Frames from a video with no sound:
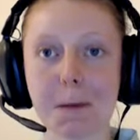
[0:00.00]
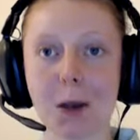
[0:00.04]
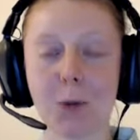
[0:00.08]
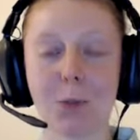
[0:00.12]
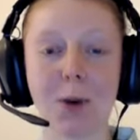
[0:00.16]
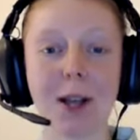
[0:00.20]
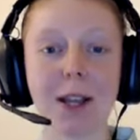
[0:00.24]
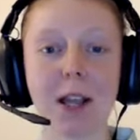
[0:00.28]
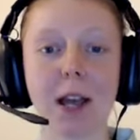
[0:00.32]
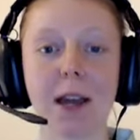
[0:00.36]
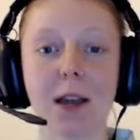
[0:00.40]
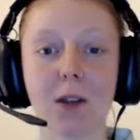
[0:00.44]

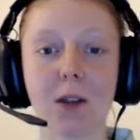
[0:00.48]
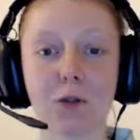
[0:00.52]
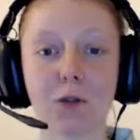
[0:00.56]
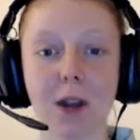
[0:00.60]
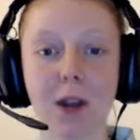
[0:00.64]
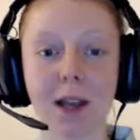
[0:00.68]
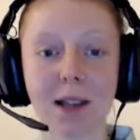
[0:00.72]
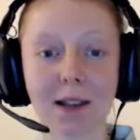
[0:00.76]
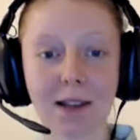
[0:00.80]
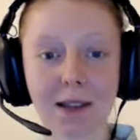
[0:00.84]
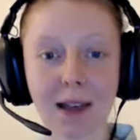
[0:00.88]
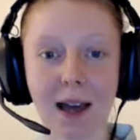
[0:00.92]
when I
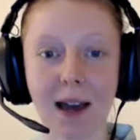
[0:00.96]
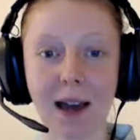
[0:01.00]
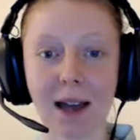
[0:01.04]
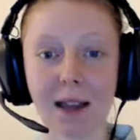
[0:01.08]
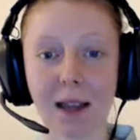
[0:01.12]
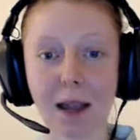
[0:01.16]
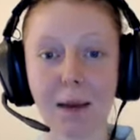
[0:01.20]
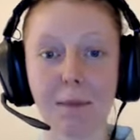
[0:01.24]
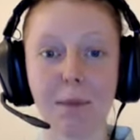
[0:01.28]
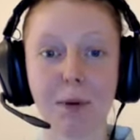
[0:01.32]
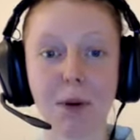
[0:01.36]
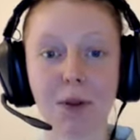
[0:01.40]
address that
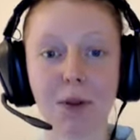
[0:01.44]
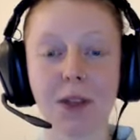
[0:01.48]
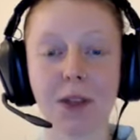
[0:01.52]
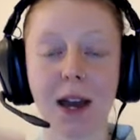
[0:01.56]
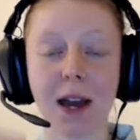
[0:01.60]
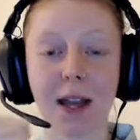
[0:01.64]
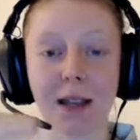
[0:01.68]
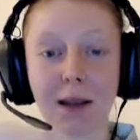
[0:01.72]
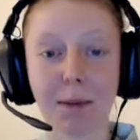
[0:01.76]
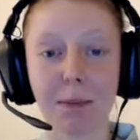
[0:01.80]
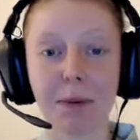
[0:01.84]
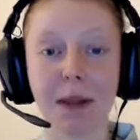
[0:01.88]
and I put
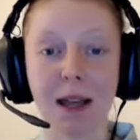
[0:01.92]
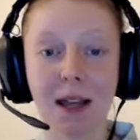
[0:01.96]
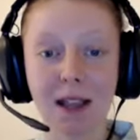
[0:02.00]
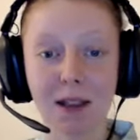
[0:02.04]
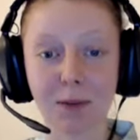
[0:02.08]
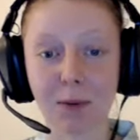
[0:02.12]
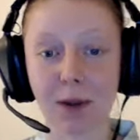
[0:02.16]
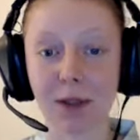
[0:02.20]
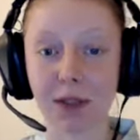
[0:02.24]
that in a place